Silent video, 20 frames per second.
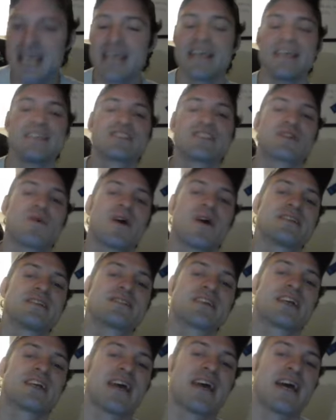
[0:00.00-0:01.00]
Each squad is
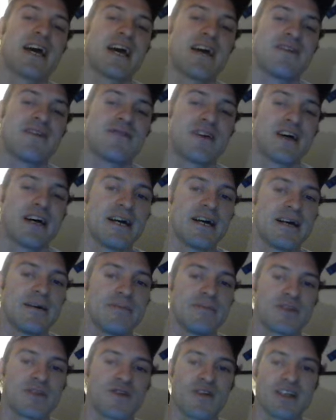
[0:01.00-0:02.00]
going to have,
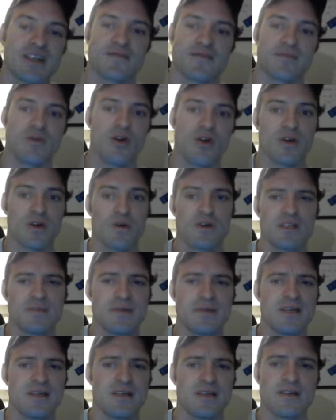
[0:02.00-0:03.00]
the rest of them are going to
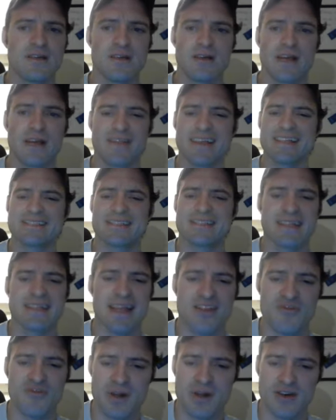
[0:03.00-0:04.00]
be, I think it's the
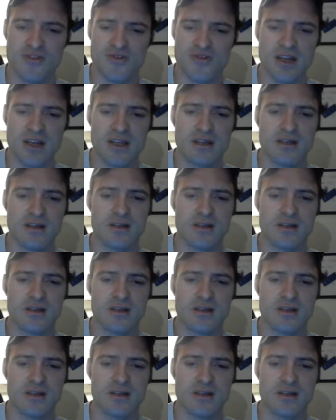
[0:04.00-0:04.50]
Death Spitters, right?